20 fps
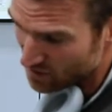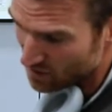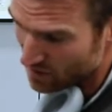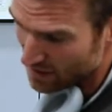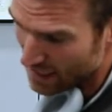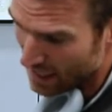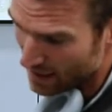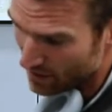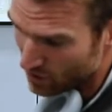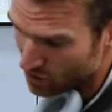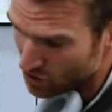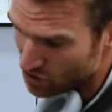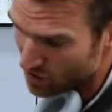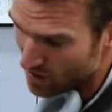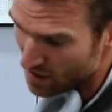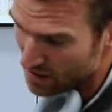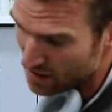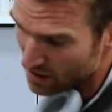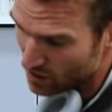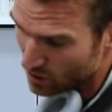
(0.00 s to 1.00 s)
with the arrow
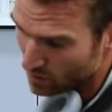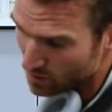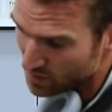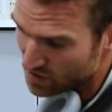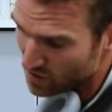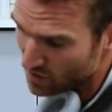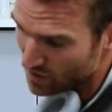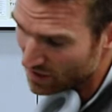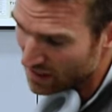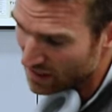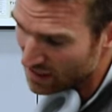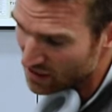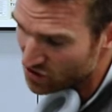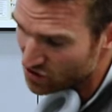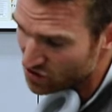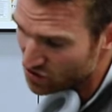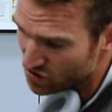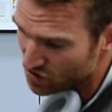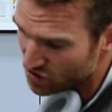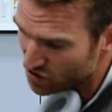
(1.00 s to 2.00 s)
trending up. So again, it's
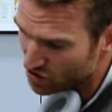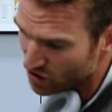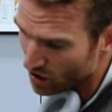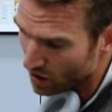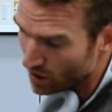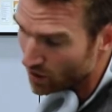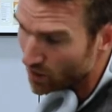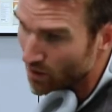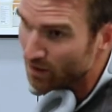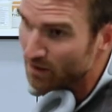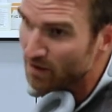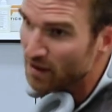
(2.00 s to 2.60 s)
just to show